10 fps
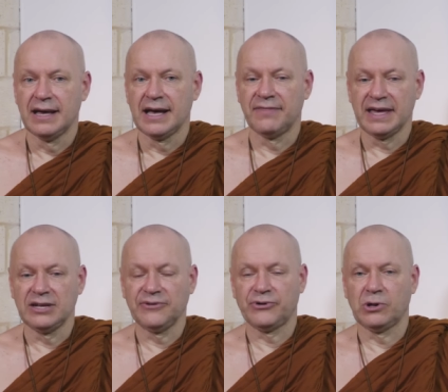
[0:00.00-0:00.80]
and then
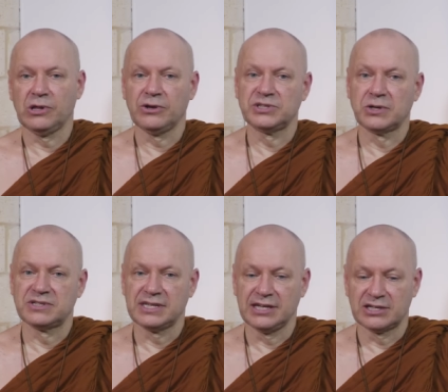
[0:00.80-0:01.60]
he follows those
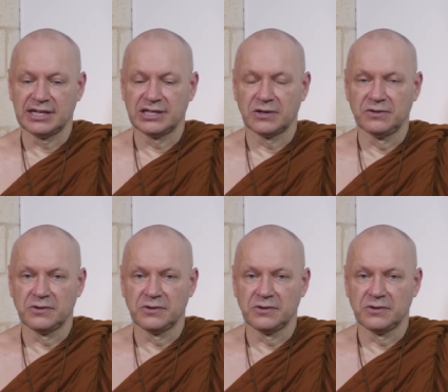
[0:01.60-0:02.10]
teachings of